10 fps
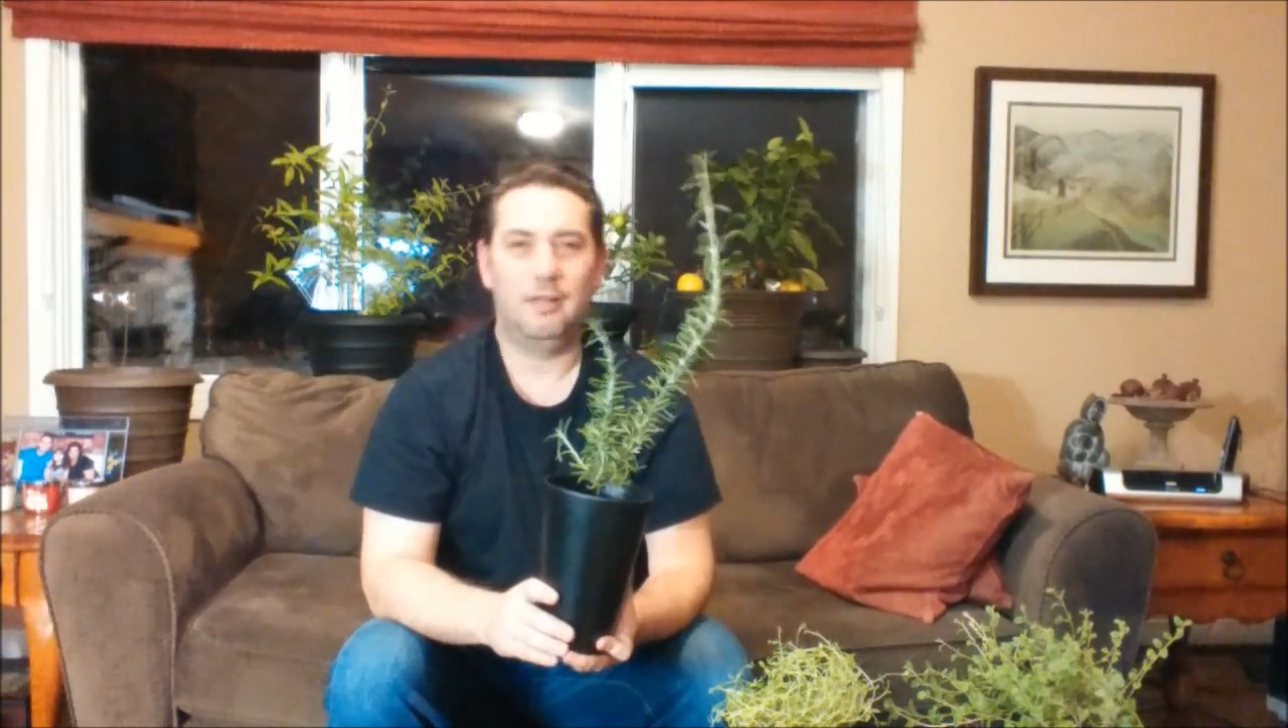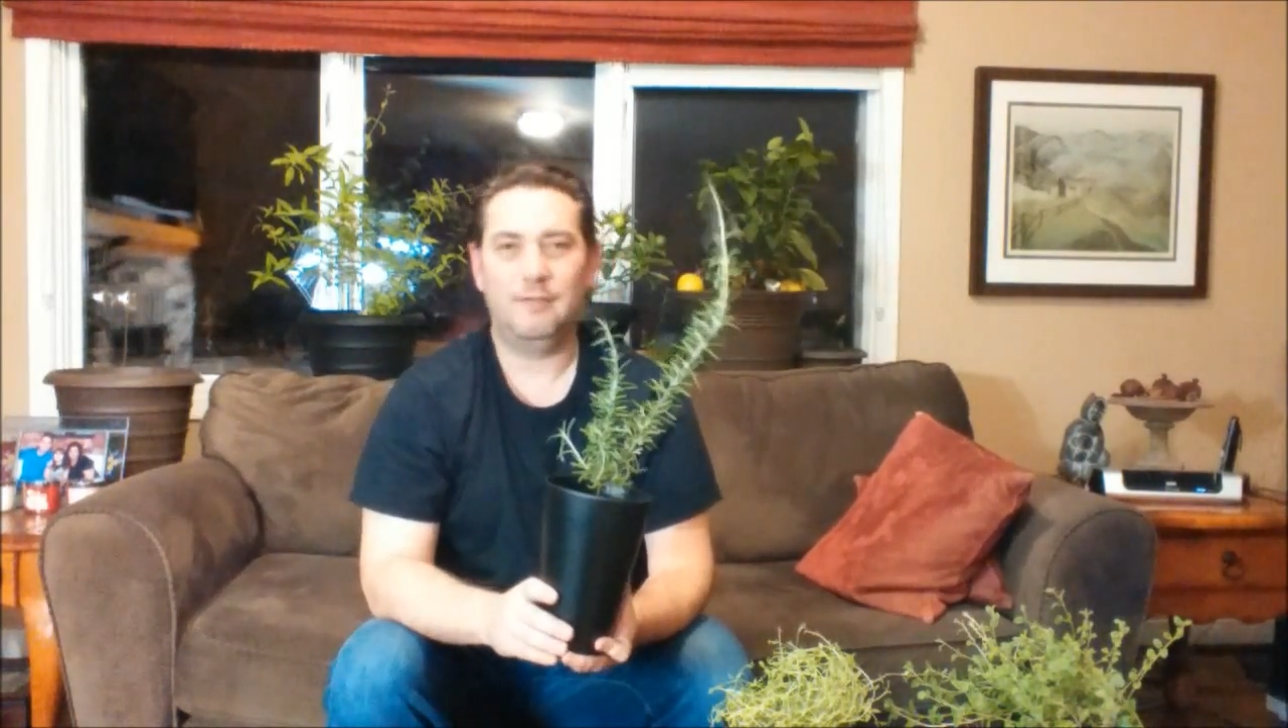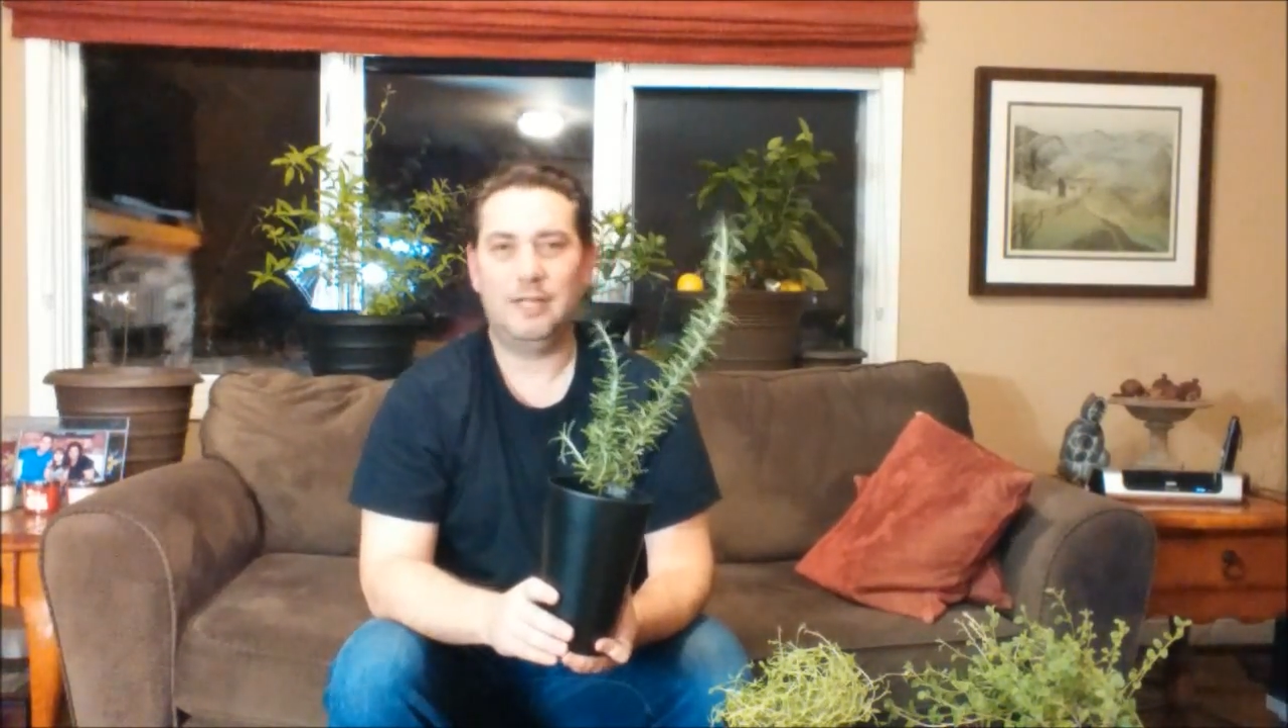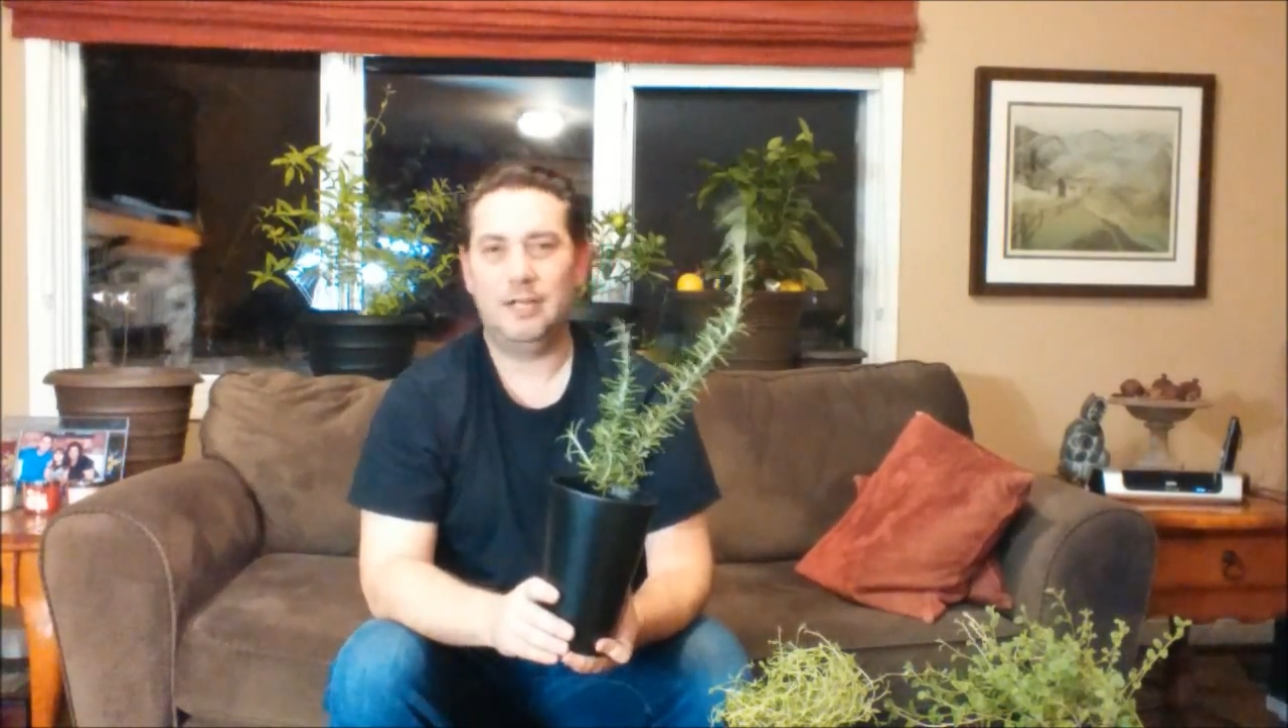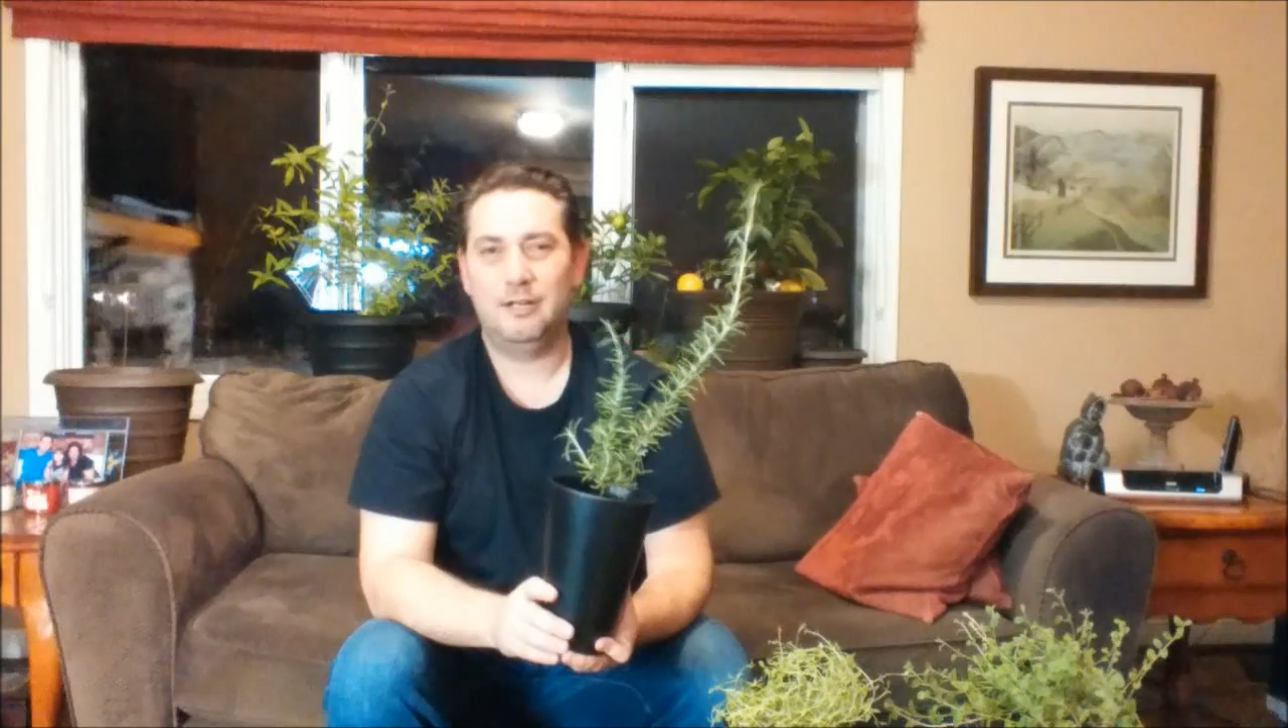
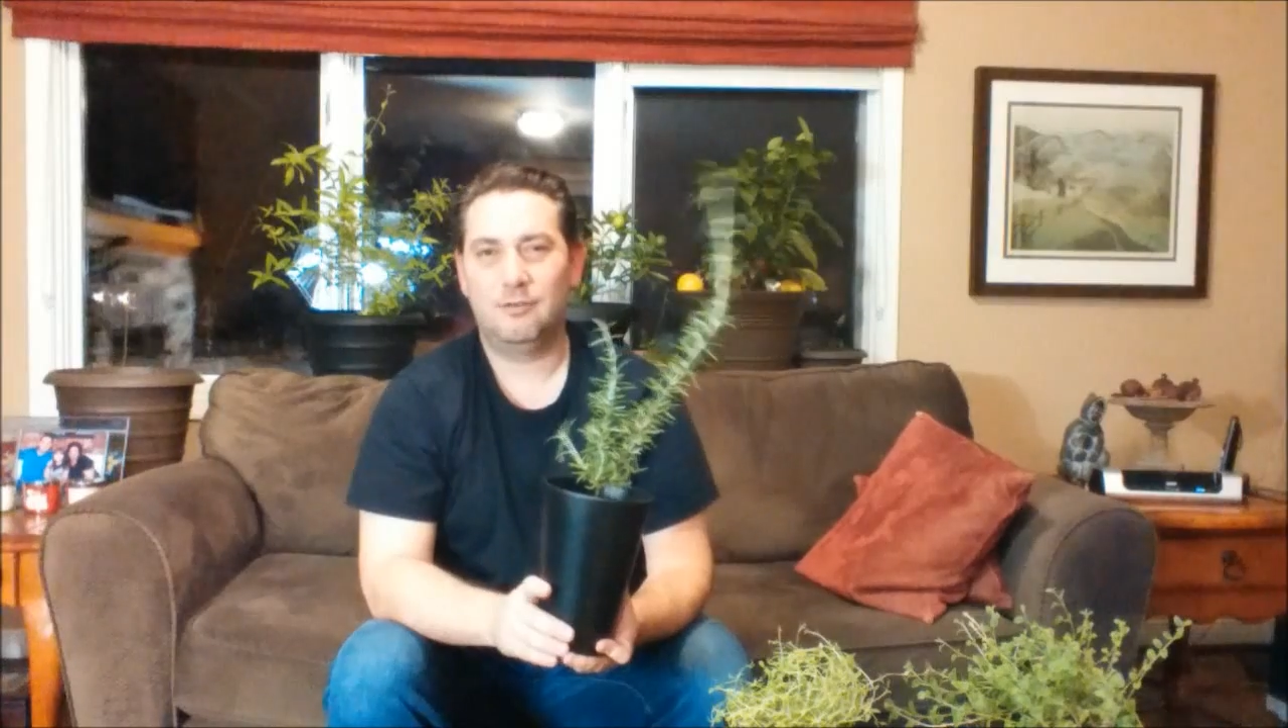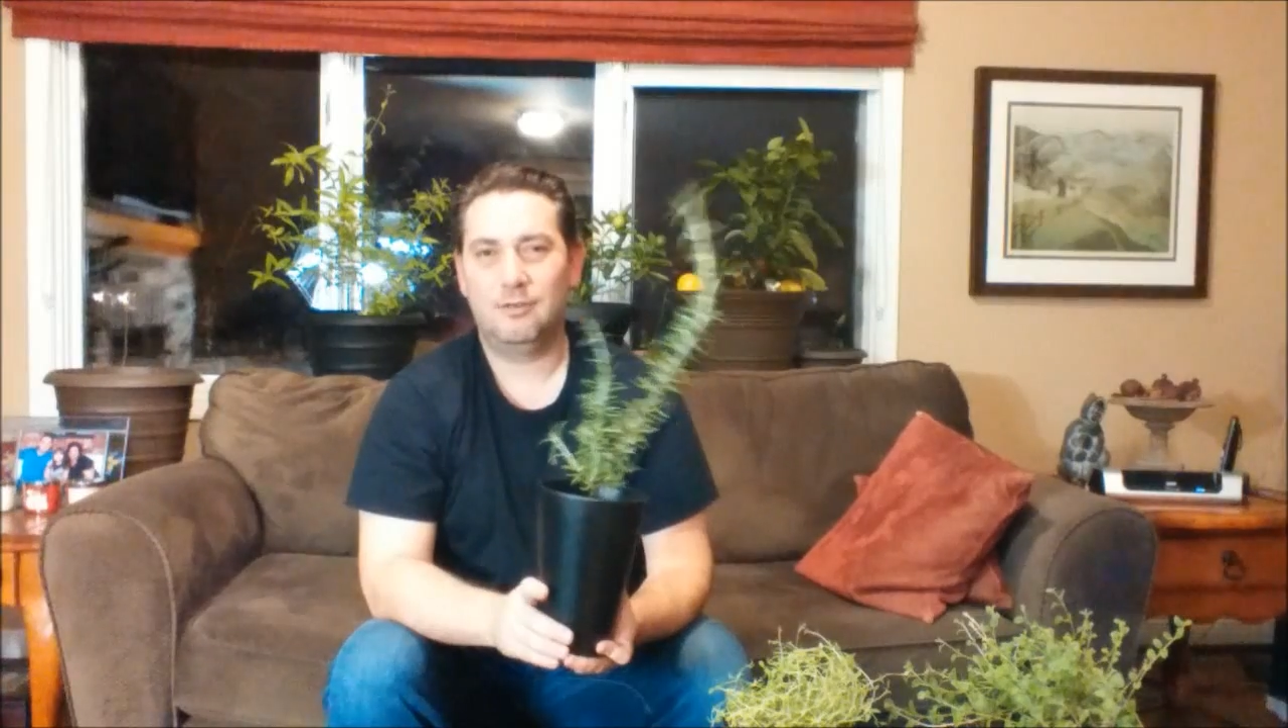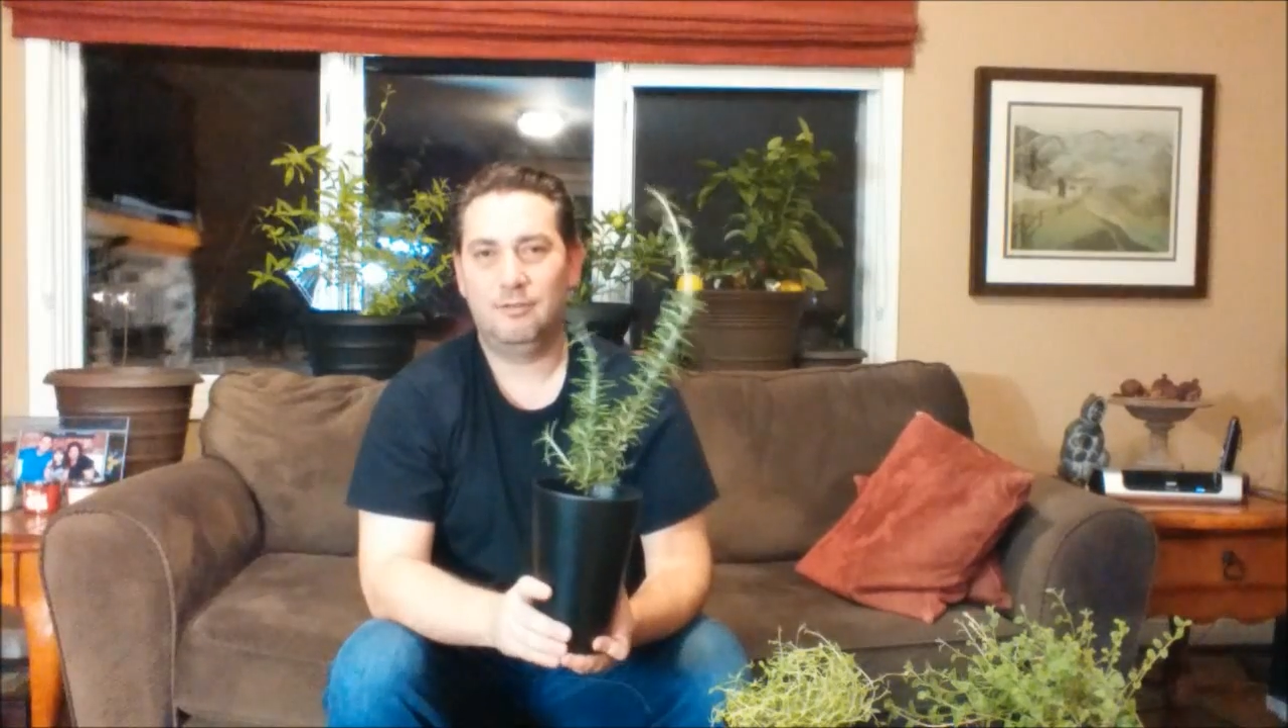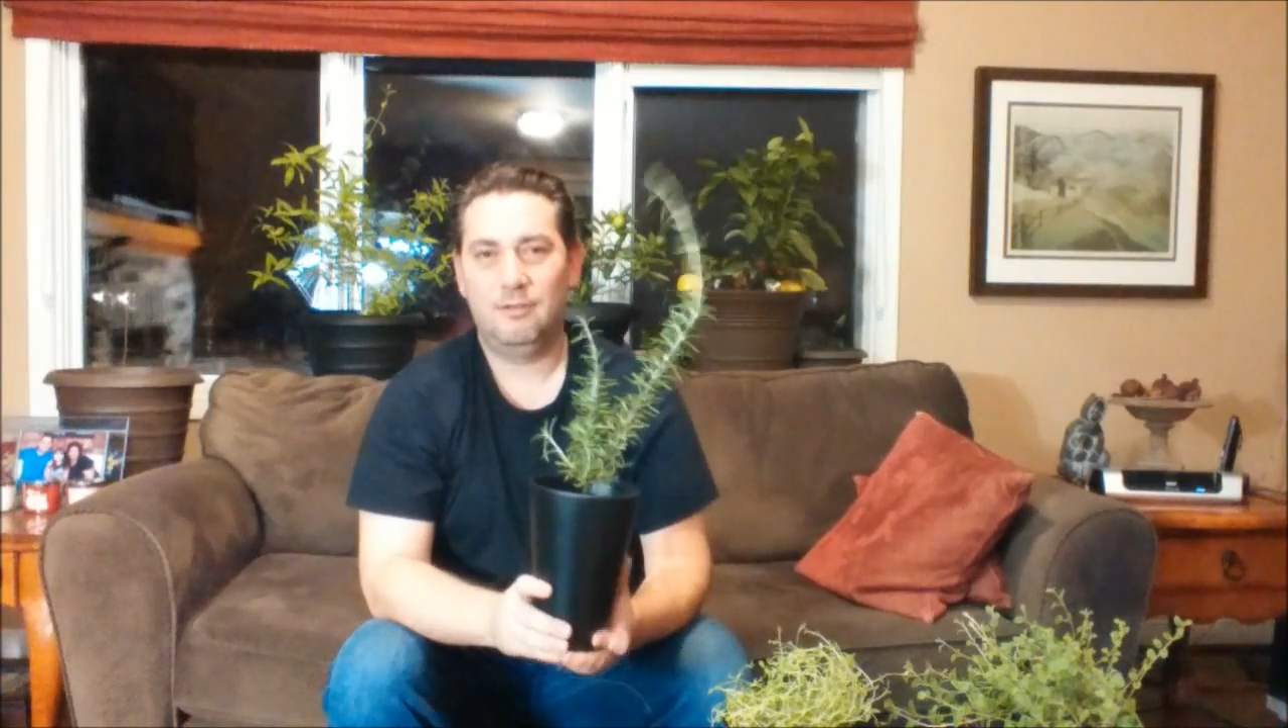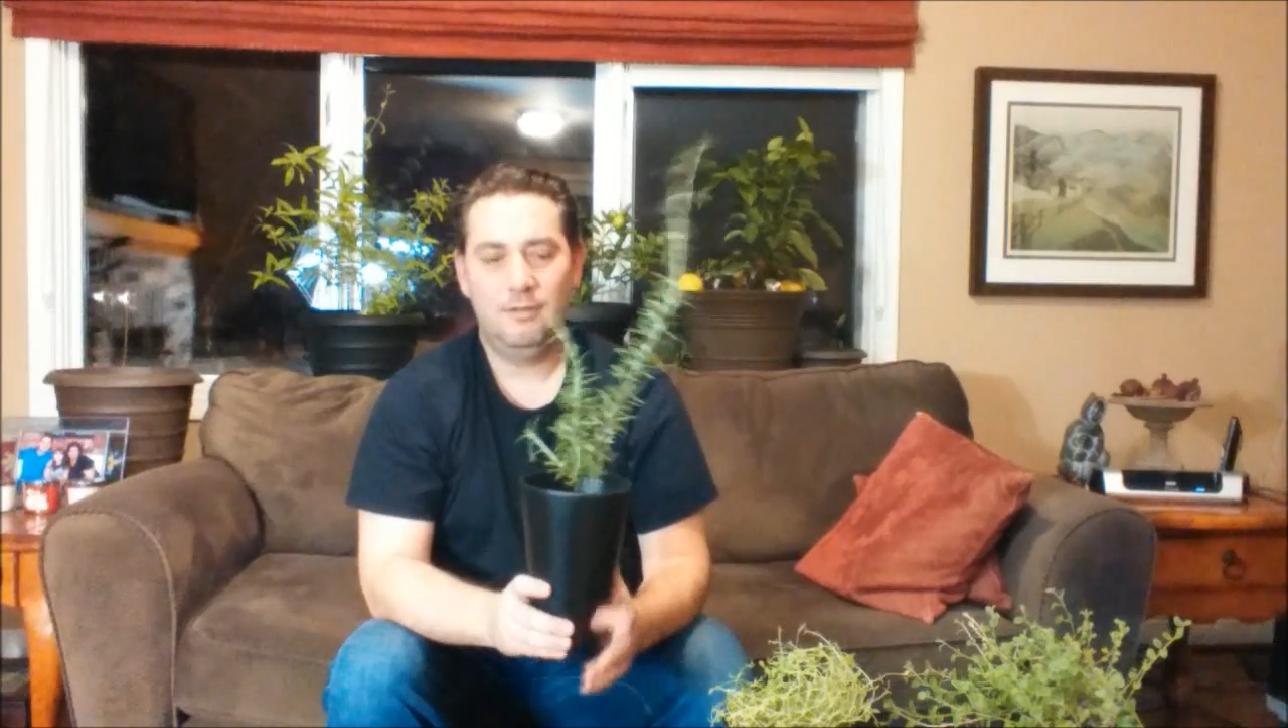loving it
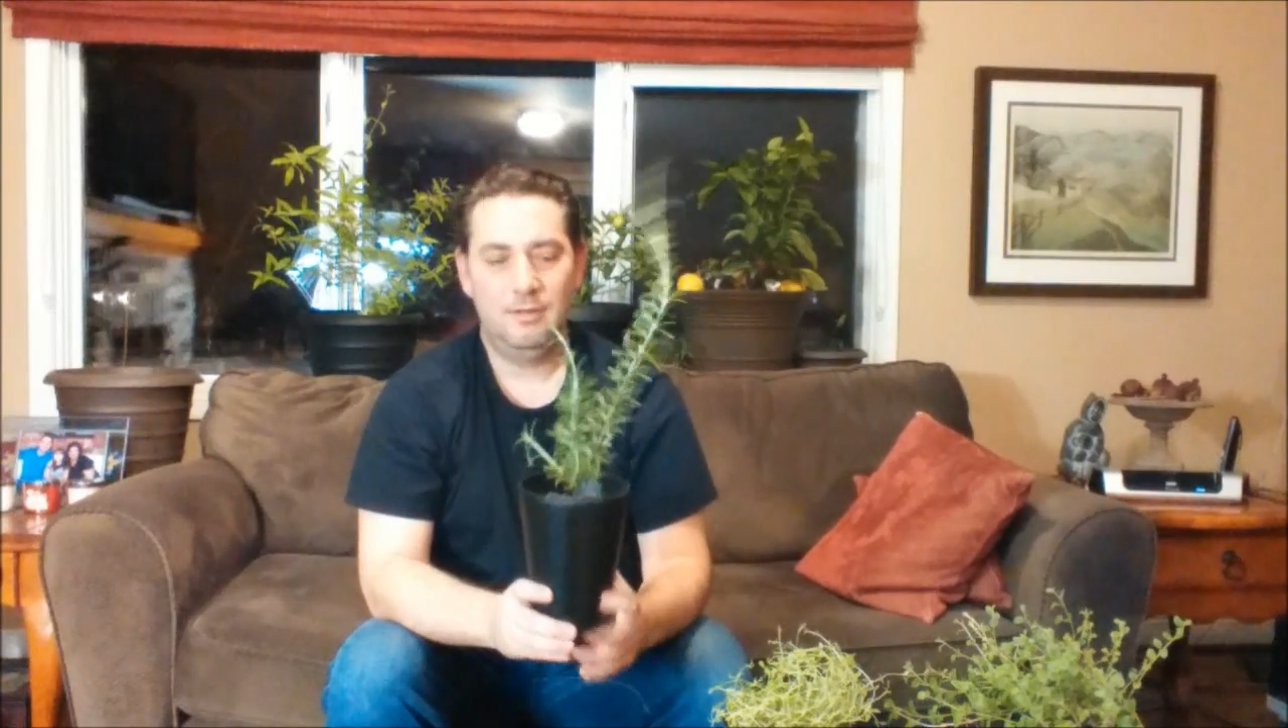indoors.